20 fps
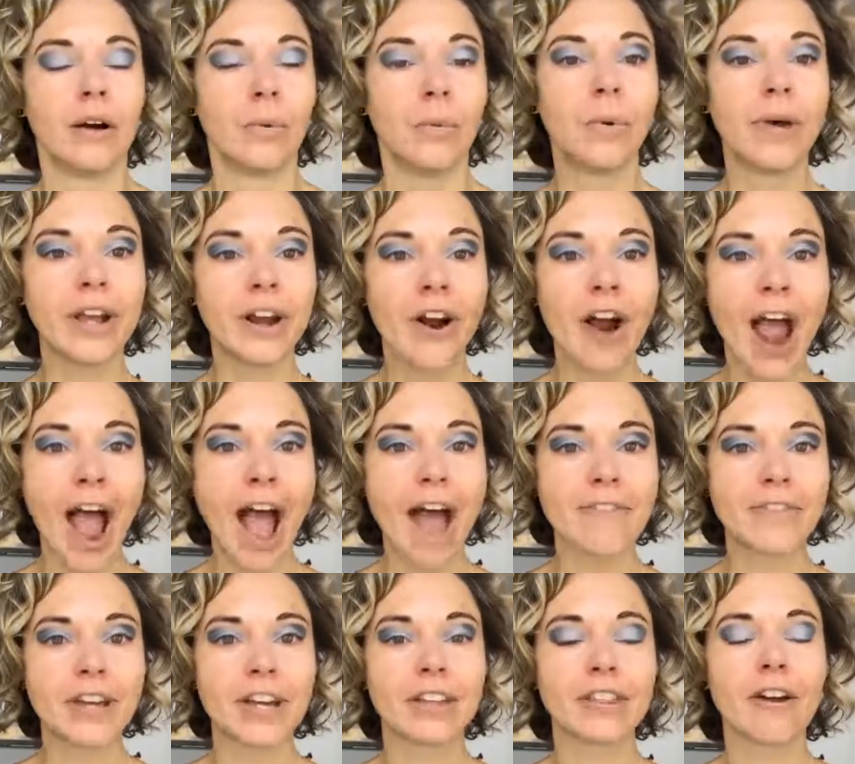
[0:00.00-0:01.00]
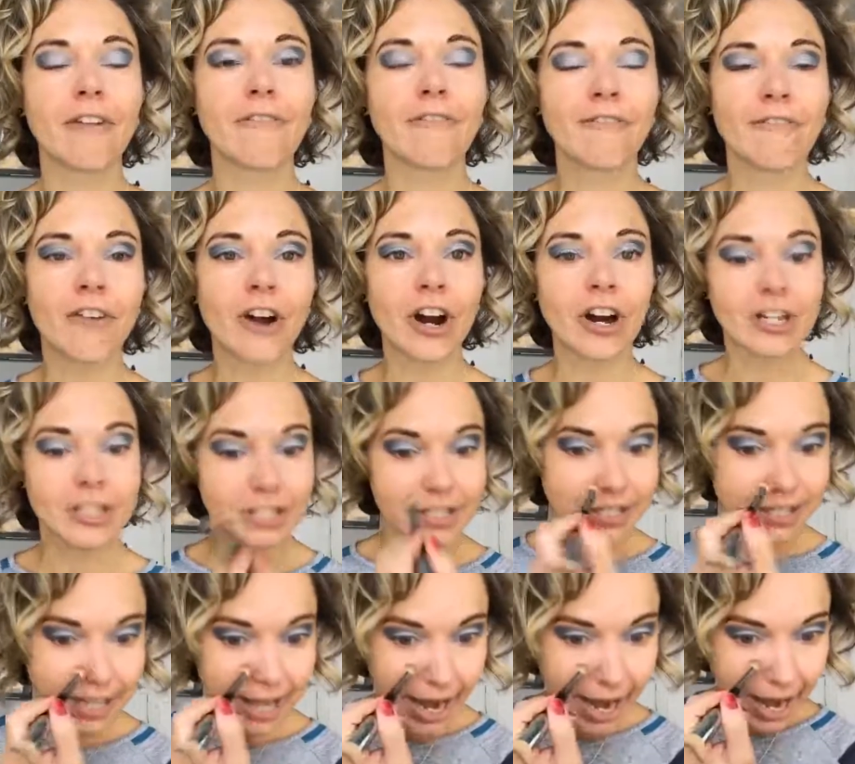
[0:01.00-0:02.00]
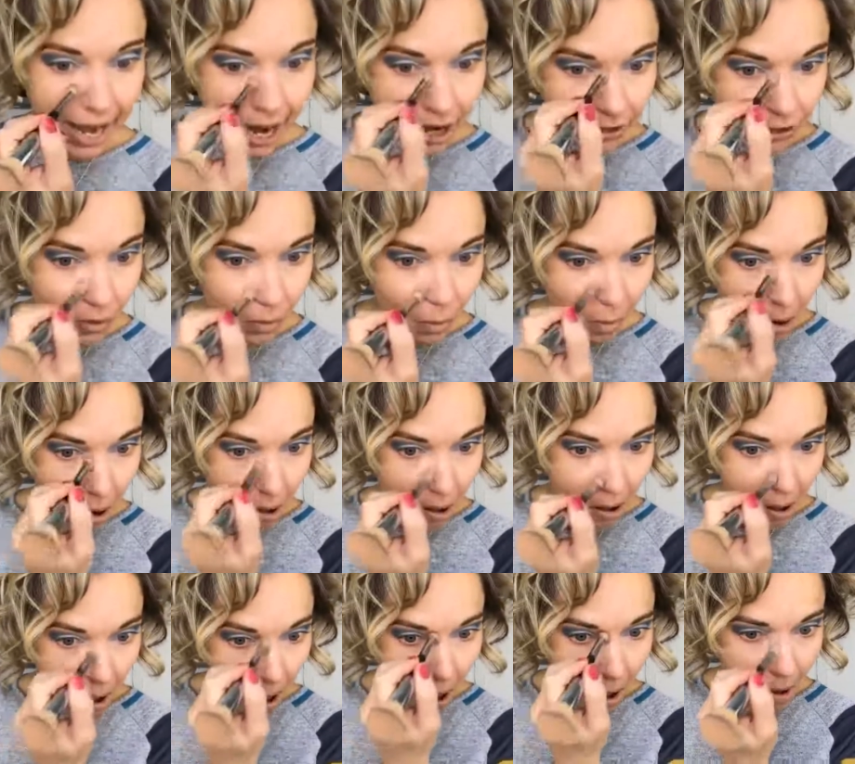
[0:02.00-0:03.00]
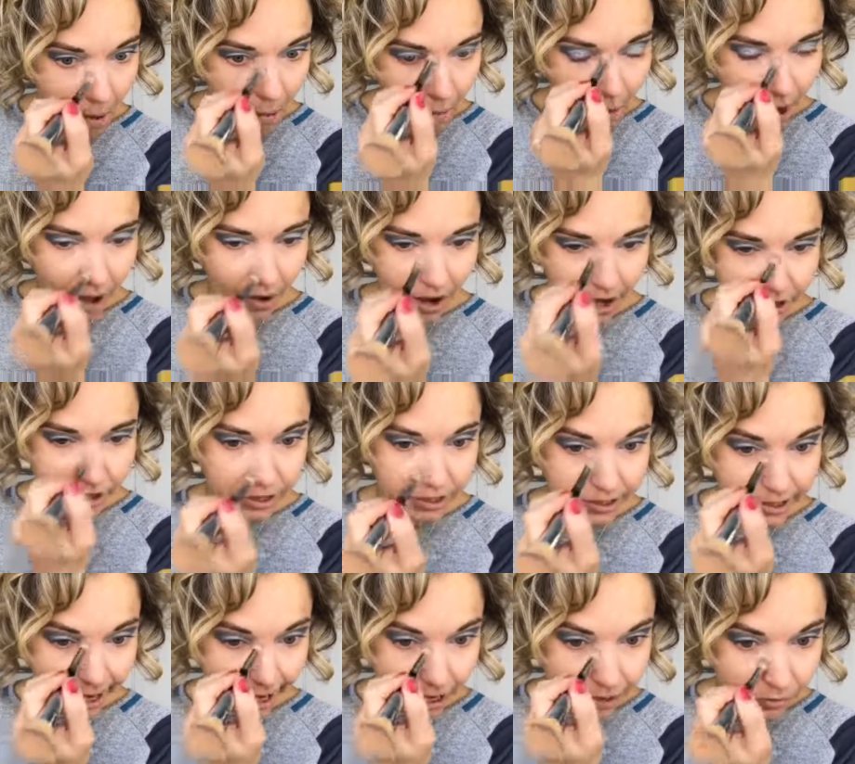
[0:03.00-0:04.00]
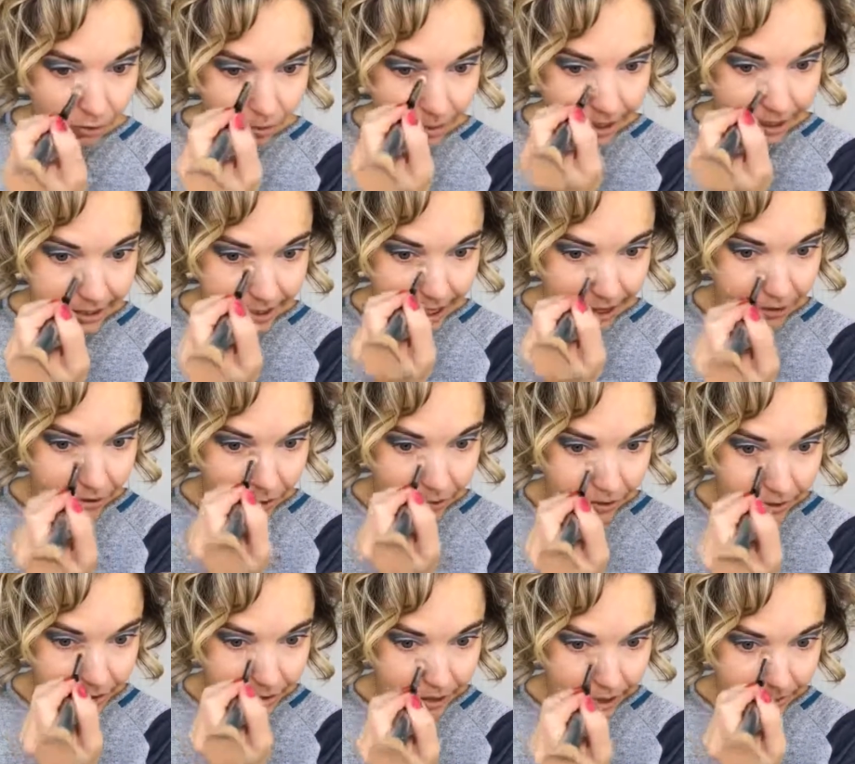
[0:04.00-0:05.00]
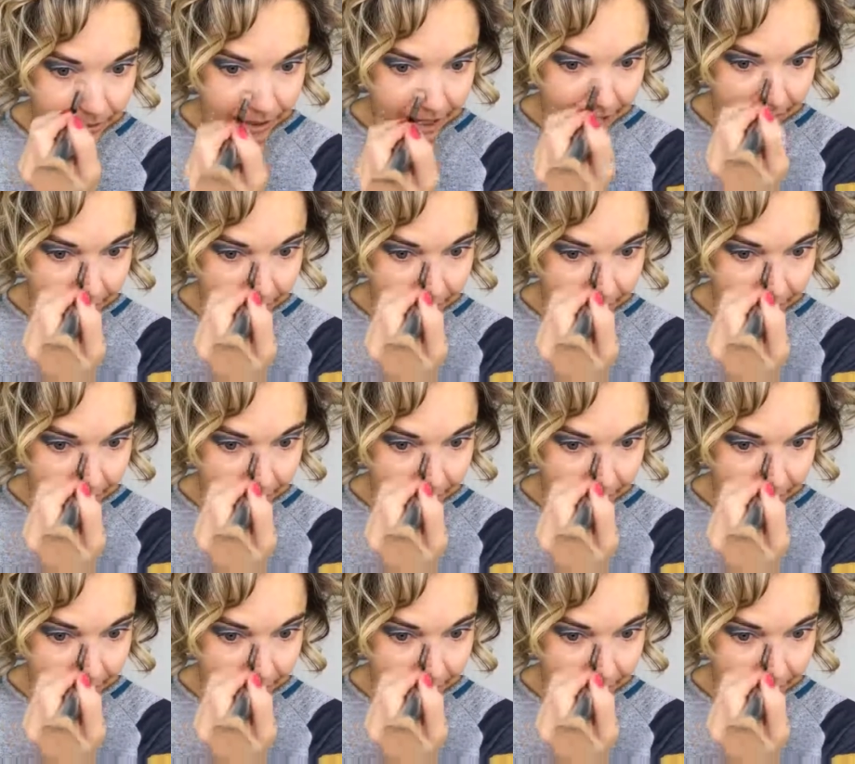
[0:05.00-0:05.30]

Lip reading: we are having the first annual, well, I shouldn't say annual because I don't know that it's going to be